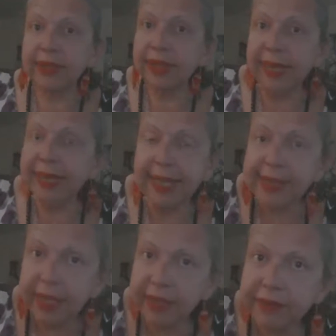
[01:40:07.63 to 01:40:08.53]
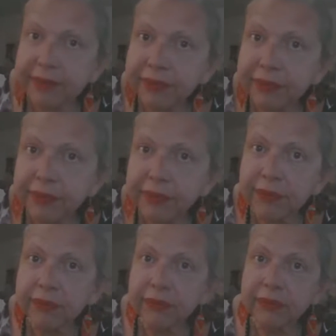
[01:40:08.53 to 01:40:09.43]
and that's it
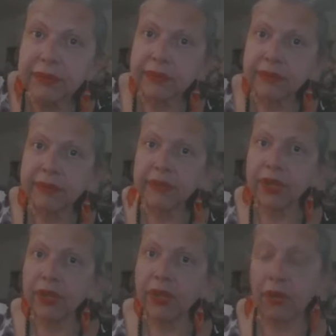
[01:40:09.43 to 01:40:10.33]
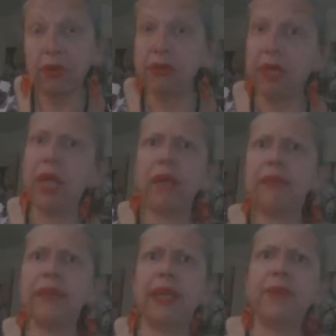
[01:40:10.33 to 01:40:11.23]
you know, oh yeah,
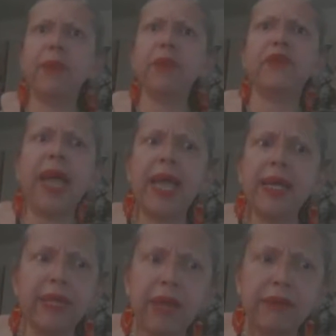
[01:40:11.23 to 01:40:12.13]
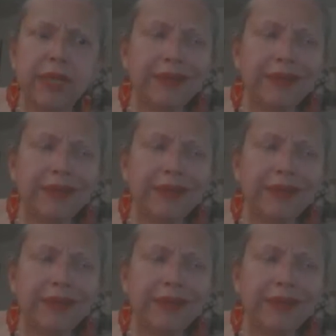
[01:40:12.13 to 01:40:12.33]
like people fighting. I read it.